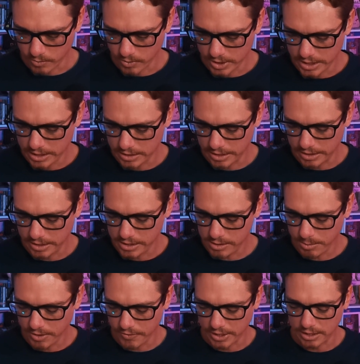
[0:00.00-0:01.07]
really, it needs a
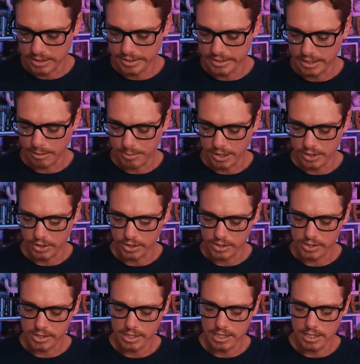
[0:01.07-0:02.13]
bit of a cleanup, and you can
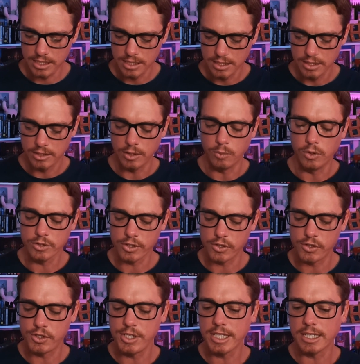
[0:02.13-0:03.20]
see there was a
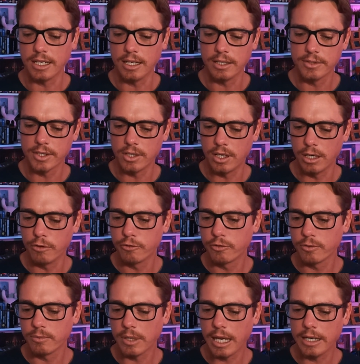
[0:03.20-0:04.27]
sticker that I've
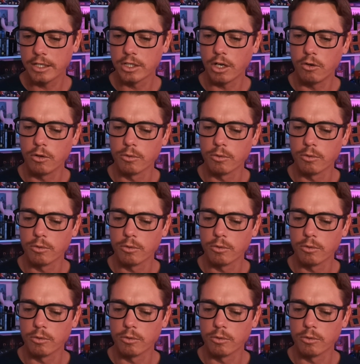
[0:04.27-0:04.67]
had a go at